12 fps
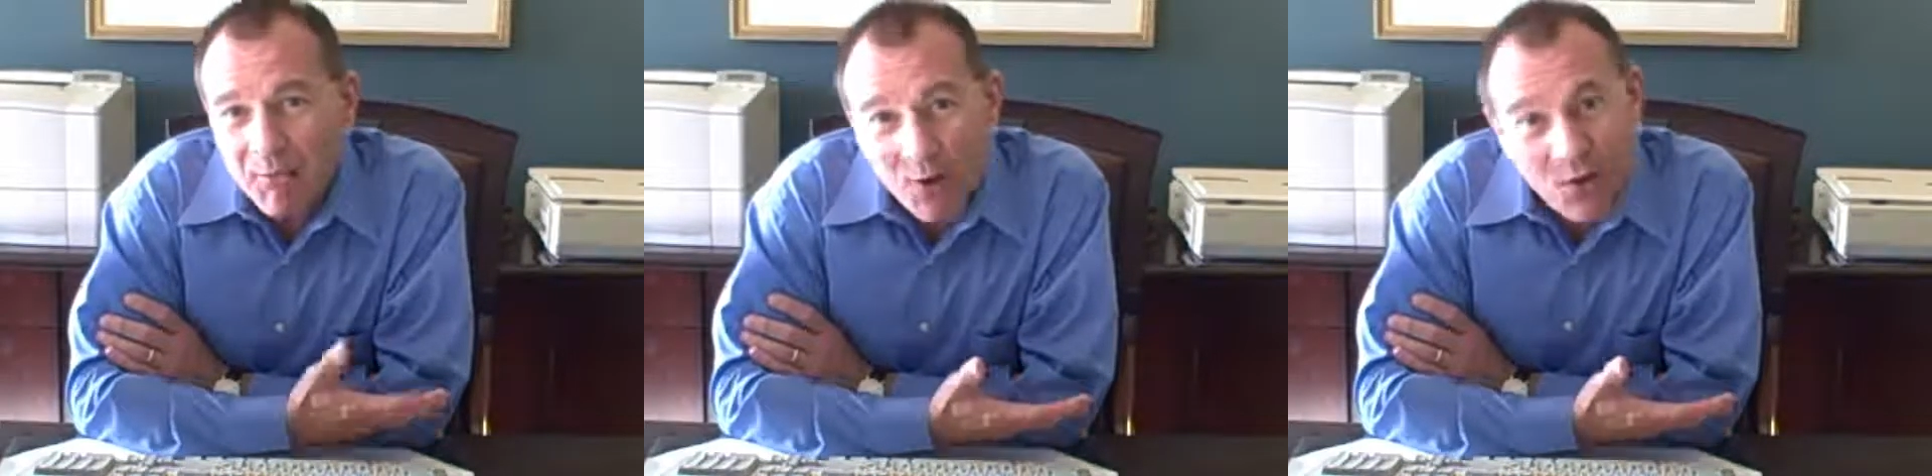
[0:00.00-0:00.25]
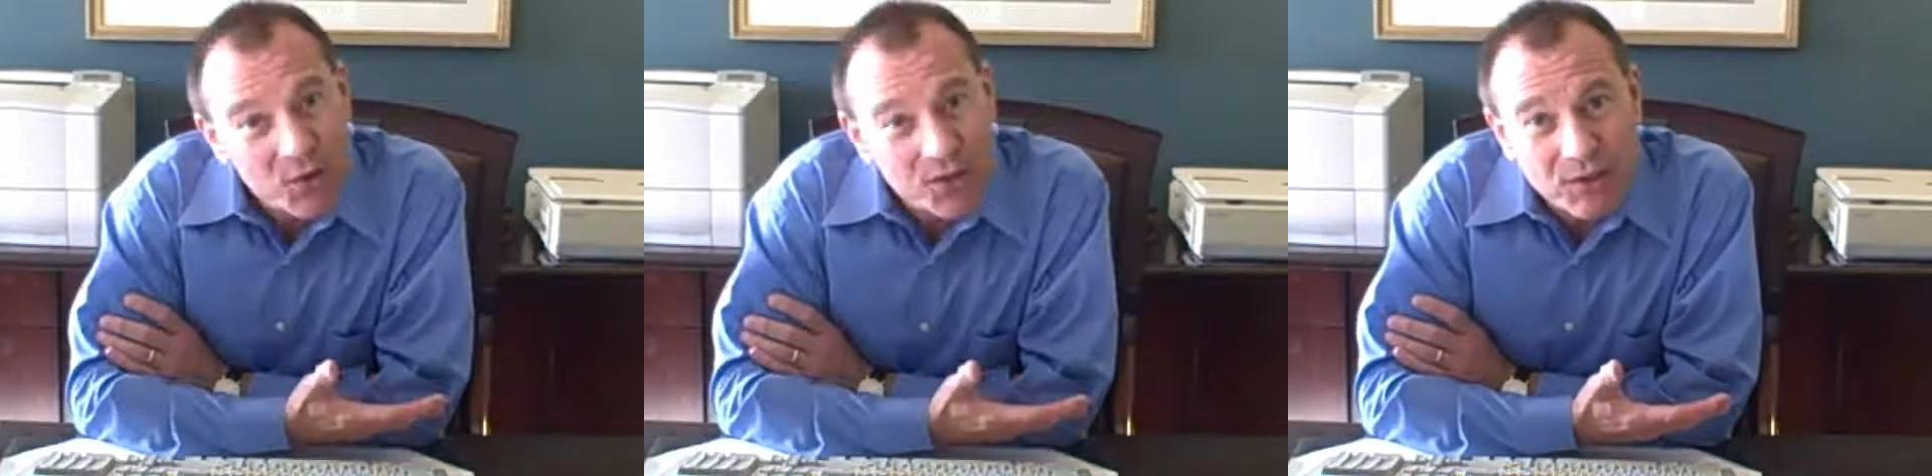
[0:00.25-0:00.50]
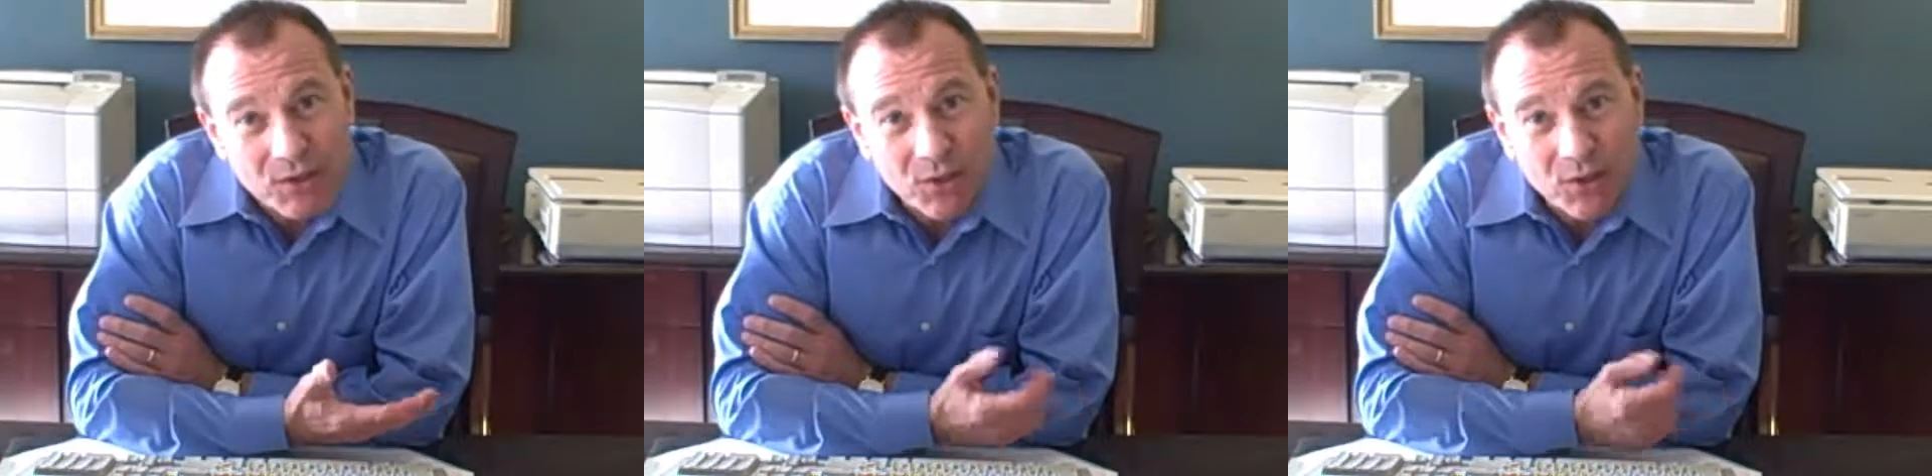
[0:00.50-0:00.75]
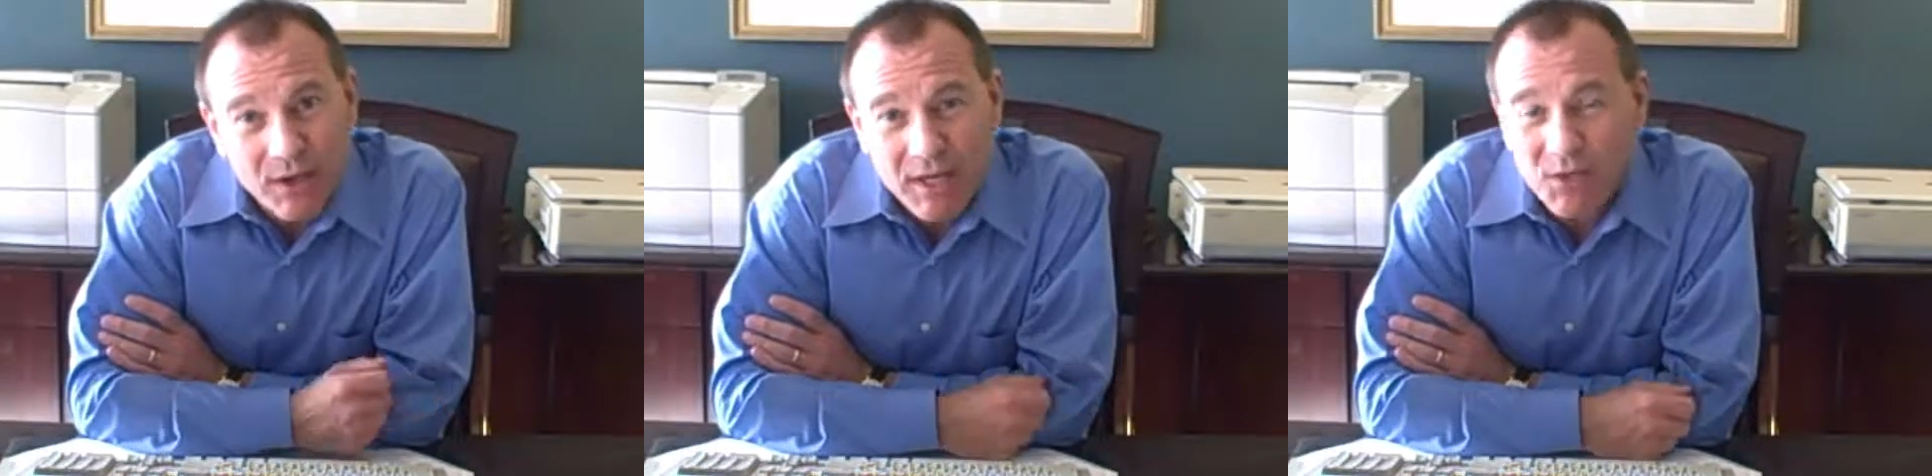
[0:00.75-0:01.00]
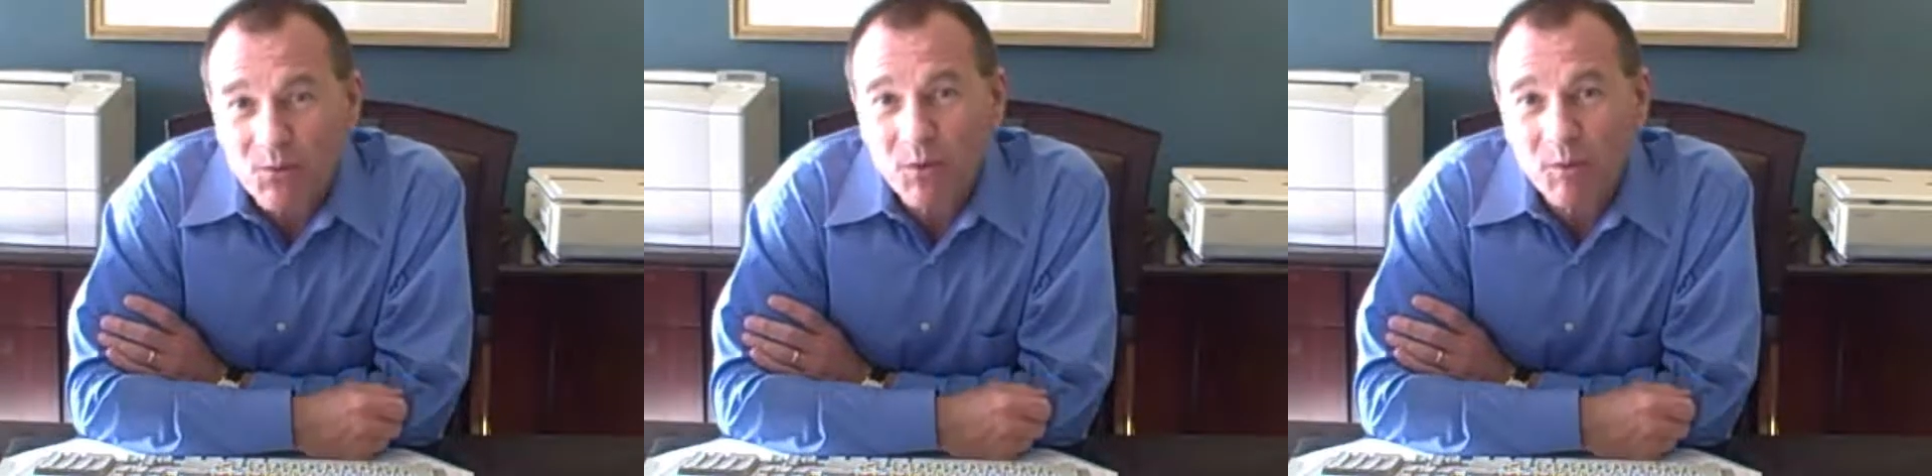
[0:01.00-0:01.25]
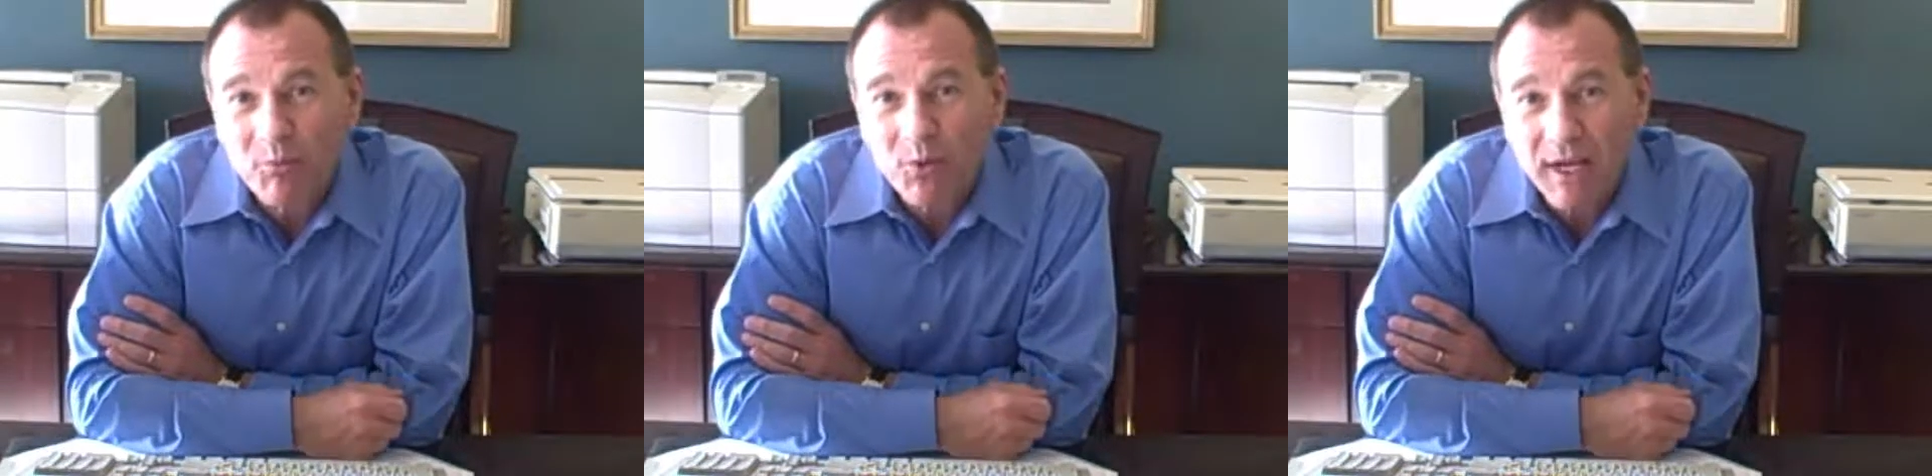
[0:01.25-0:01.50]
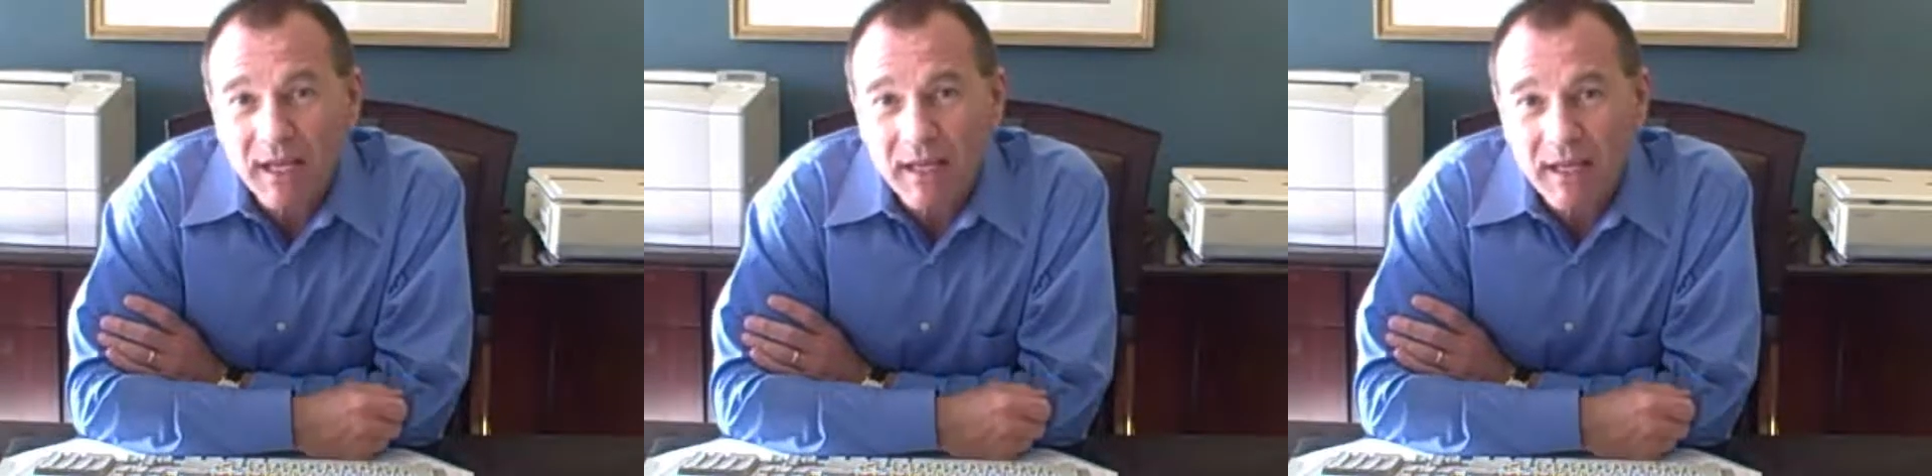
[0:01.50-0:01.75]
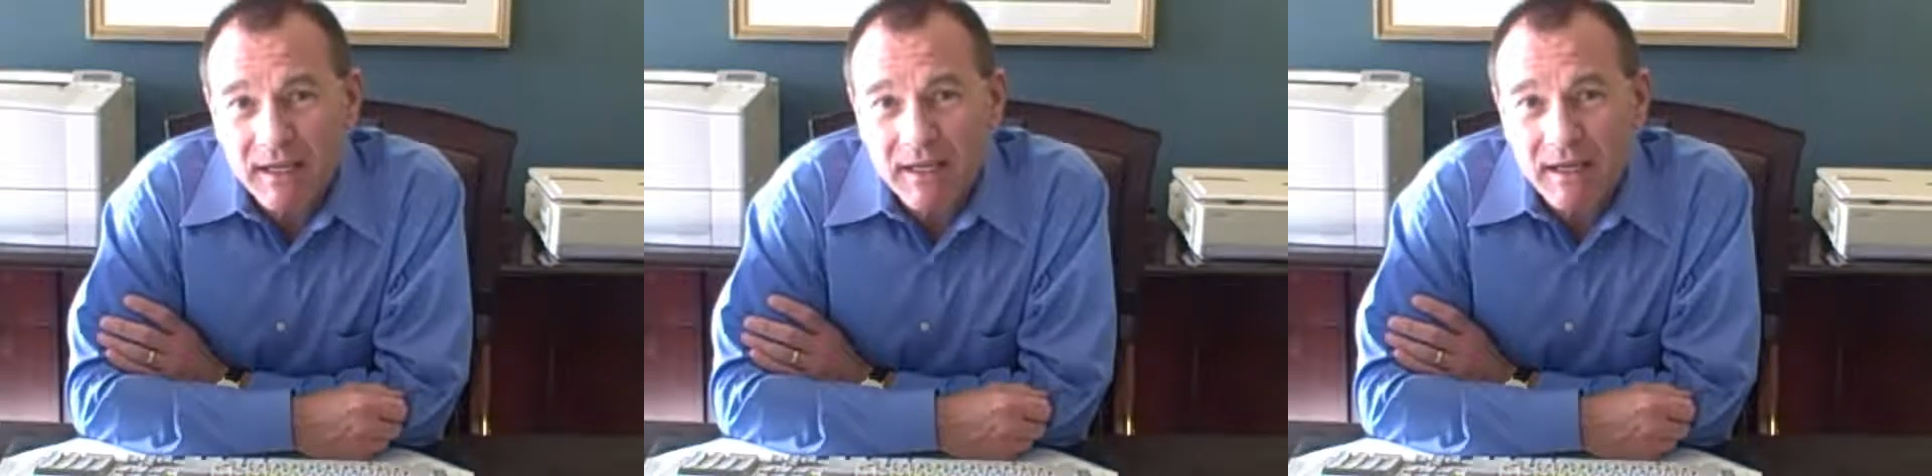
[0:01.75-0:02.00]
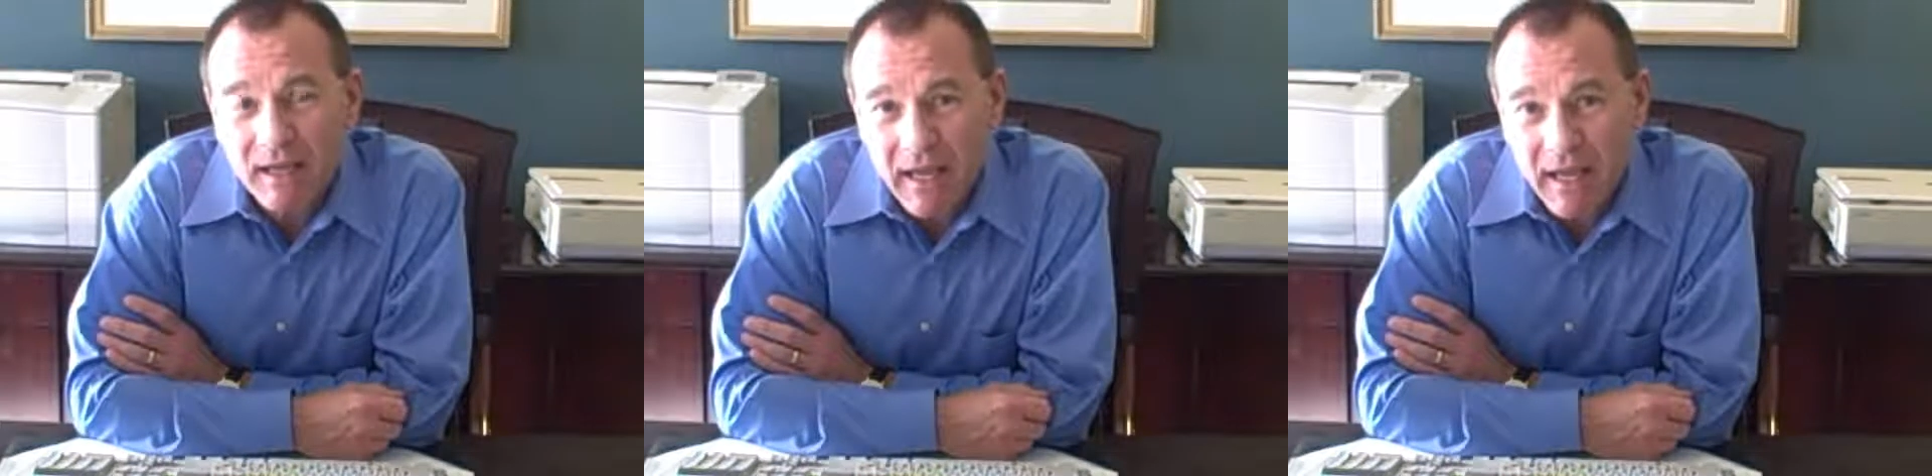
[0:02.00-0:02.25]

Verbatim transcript: Most attorneys will bring in